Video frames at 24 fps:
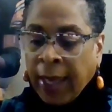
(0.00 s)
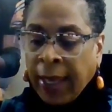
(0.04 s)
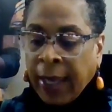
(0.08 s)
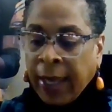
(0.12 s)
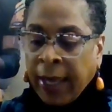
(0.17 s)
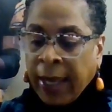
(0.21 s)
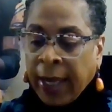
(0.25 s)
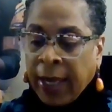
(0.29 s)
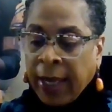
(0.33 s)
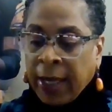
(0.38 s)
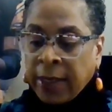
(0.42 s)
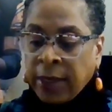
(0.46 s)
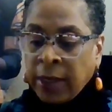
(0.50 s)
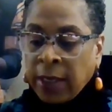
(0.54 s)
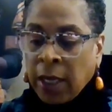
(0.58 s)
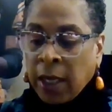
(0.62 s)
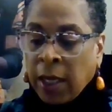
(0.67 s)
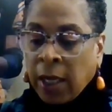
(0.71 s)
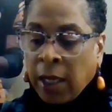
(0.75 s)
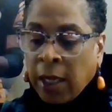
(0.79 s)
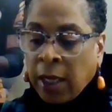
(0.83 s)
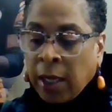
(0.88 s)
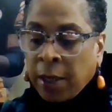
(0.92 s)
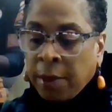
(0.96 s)

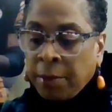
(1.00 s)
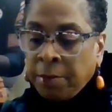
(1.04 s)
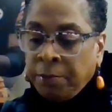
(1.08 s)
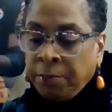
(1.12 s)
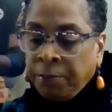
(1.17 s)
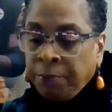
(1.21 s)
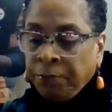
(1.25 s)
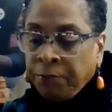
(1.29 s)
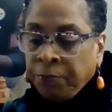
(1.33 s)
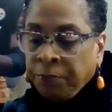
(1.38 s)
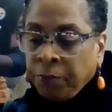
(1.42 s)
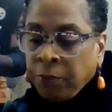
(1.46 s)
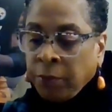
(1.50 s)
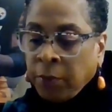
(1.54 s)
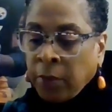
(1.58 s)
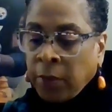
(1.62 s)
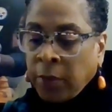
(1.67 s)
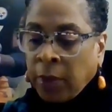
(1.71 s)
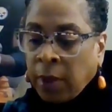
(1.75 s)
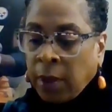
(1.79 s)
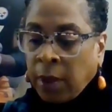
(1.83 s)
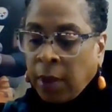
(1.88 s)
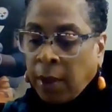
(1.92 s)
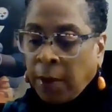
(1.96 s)
And
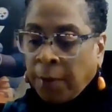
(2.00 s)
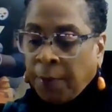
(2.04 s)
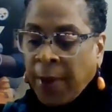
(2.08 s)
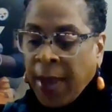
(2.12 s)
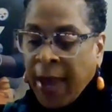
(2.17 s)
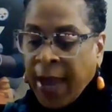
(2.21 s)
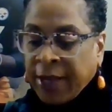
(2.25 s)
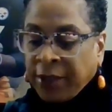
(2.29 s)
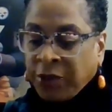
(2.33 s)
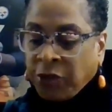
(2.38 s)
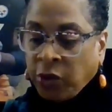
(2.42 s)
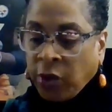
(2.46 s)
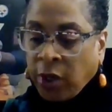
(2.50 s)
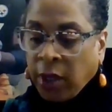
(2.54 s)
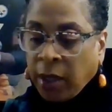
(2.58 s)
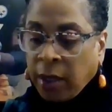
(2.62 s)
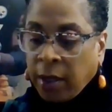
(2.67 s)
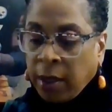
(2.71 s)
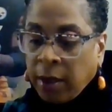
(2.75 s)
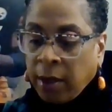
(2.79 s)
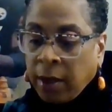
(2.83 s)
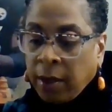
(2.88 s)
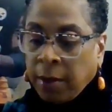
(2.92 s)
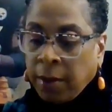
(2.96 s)

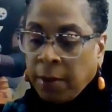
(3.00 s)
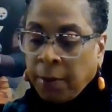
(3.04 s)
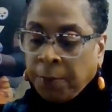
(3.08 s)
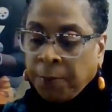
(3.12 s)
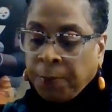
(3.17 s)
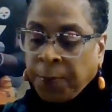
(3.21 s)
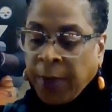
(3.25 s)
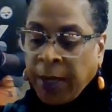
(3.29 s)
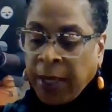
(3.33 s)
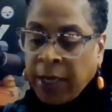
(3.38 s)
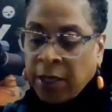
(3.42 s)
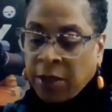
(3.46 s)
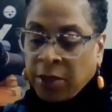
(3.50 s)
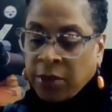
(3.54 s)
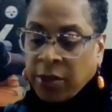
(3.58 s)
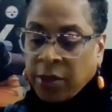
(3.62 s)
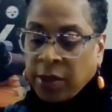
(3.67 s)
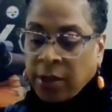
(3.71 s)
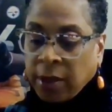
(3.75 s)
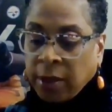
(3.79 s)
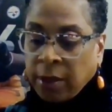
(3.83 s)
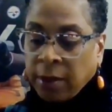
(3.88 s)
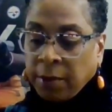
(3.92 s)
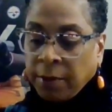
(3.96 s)
Patrick
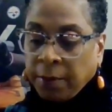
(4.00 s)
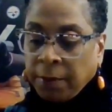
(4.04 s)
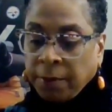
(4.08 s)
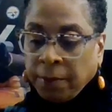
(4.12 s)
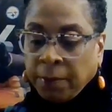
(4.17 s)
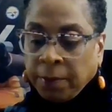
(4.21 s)
Peterson.